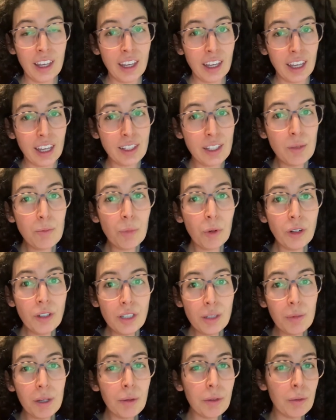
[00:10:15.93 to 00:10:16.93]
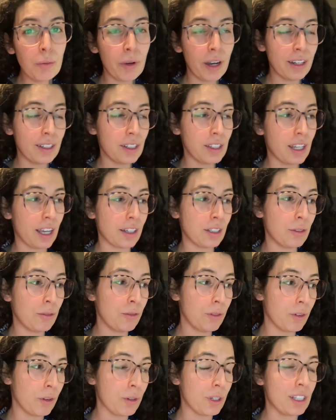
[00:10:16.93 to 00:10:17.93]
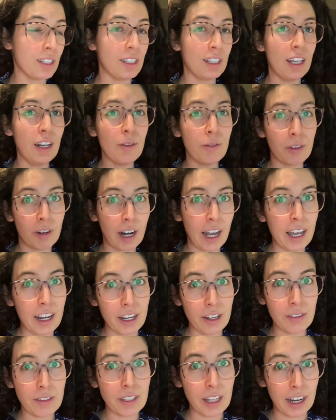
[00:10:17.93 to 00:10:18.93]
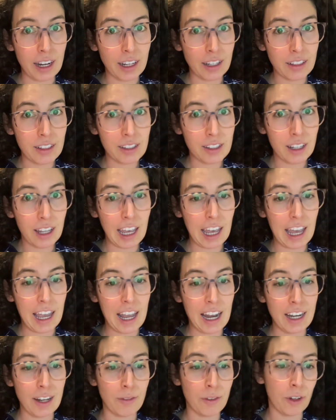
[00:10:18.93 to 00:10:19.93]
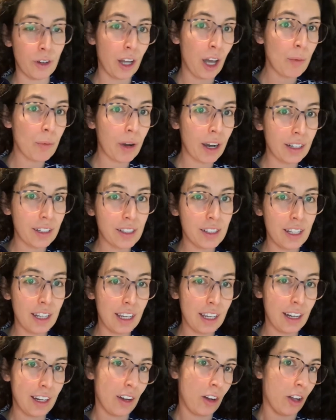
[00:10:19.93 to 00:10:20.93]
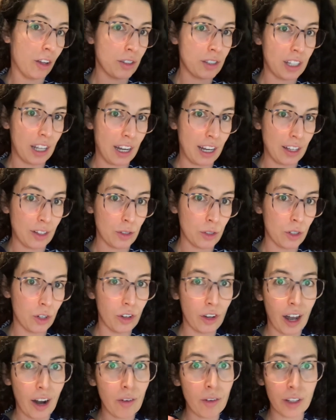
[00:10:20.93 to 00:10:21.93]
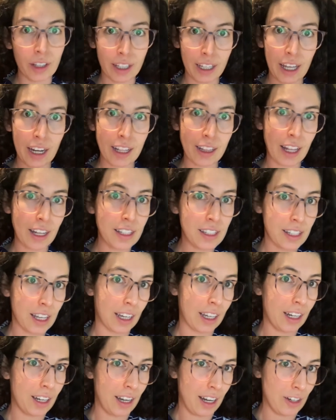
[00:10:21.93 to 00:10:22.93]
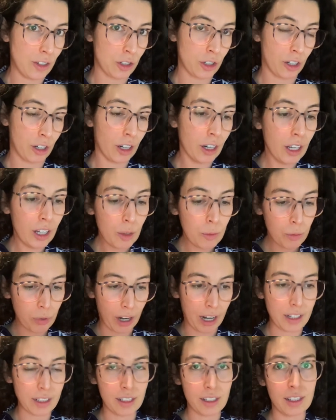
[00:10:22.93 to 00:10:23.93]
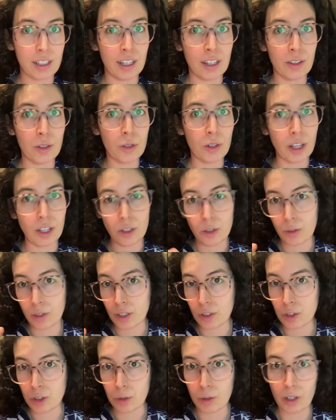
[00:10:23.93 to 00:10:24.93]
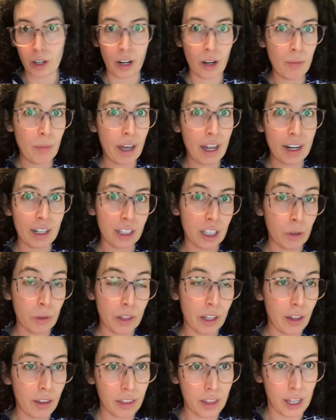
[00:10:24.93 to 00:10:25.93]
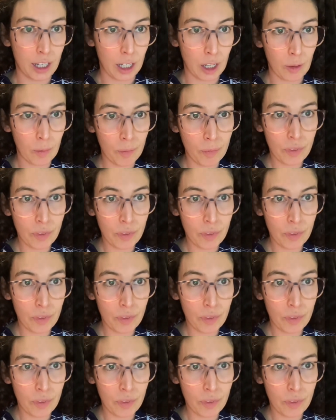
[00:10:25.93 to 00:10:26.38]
It's important to be able to practice active focus in a variety of settings. And if you're not practicing it in all settings, you're not really getting that second nature practice in so that you can do it automatically without thinking.